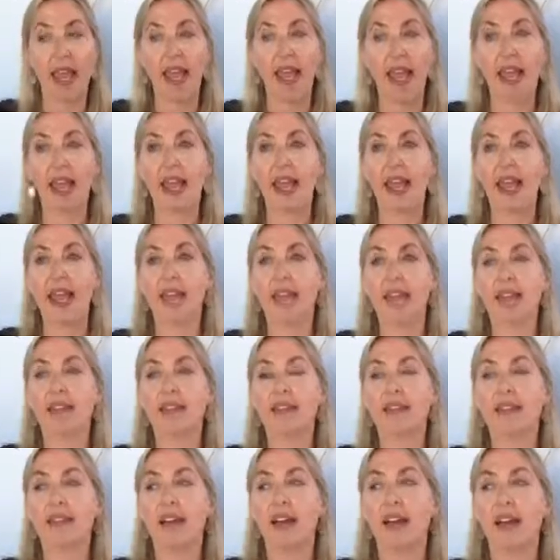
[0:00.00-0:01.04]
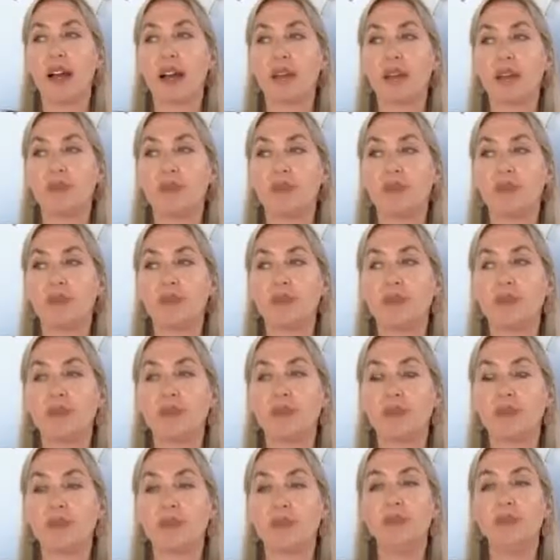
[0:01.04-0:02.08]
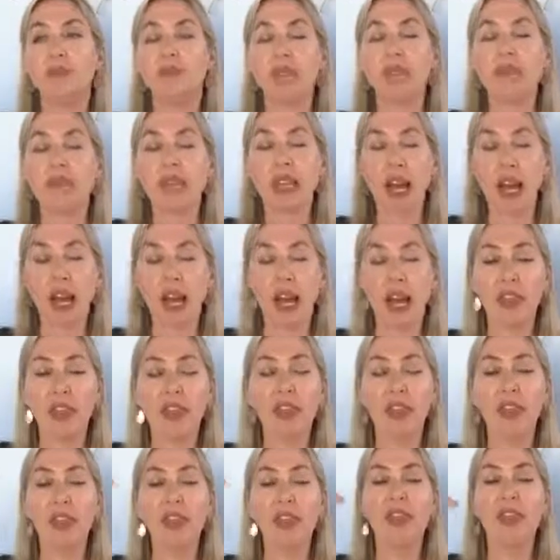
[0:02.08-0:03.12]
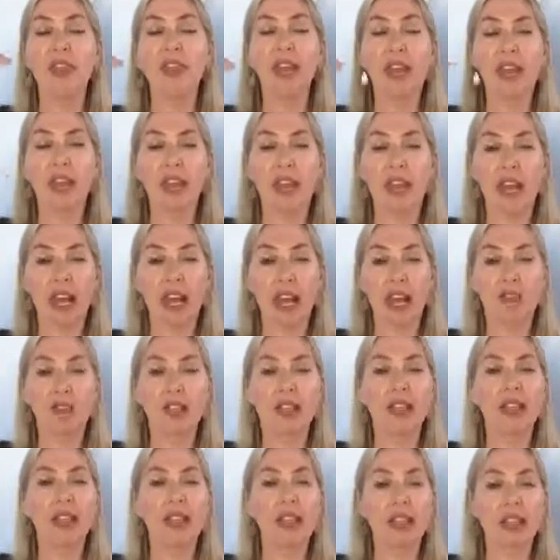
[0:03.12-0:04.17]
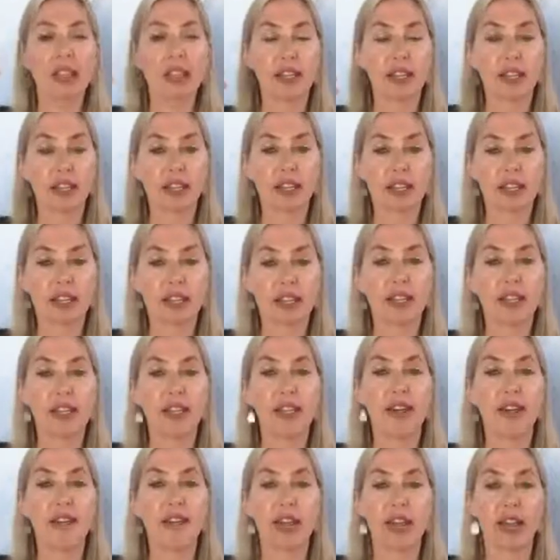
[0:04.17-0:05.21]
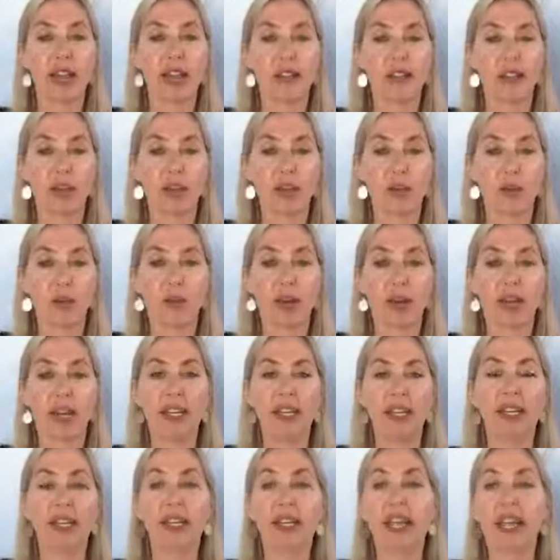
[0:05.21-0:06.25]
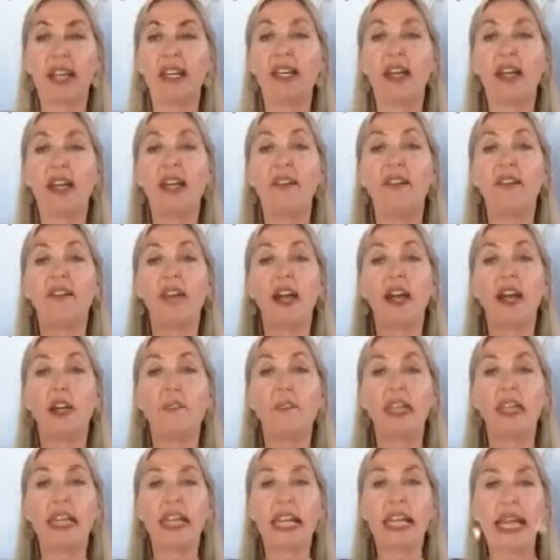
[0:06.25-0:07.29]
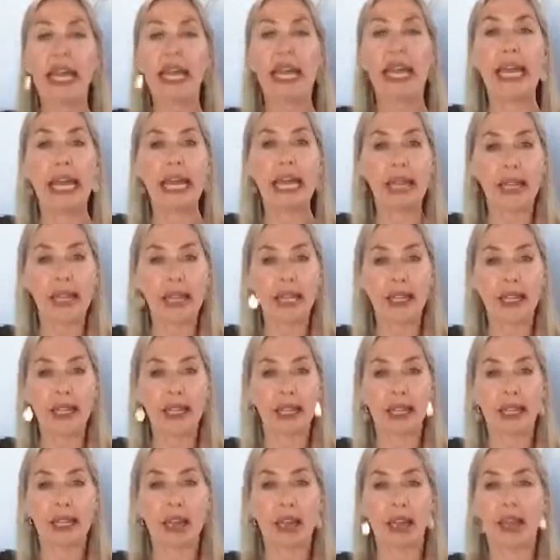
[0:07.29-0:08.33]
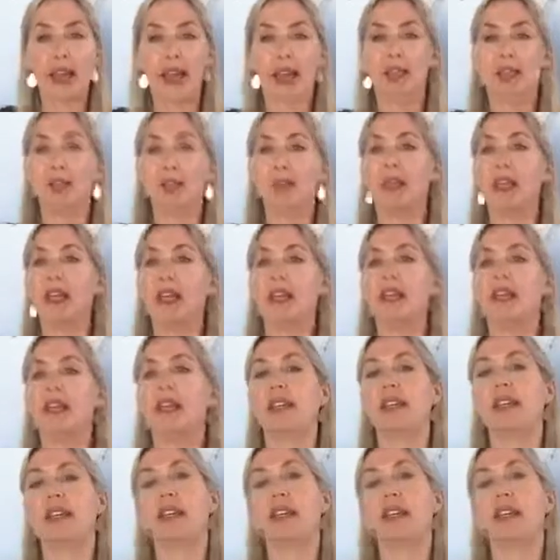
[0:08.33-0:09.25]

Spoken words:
And I think that it can have a cleansing effect on the pineal gland, and vitamin K has been